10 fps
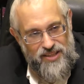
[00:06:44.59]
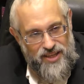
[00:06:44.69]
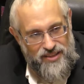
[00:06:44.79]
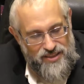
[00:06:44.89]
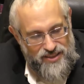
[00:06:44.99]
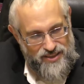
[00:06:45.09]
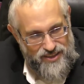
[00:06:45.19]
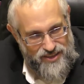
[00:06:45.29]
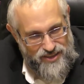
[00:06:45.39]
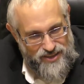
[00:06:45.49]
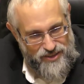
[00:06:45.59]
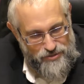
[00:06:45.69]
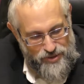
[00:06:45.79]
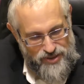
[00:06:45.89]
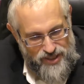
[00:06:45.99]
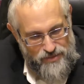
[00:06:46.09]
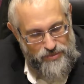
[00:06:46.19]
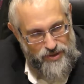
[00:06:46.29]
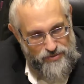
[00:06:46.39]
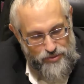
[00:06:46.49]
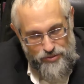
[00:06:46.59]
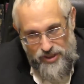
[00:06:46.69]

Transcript: that the trees that bear fruit,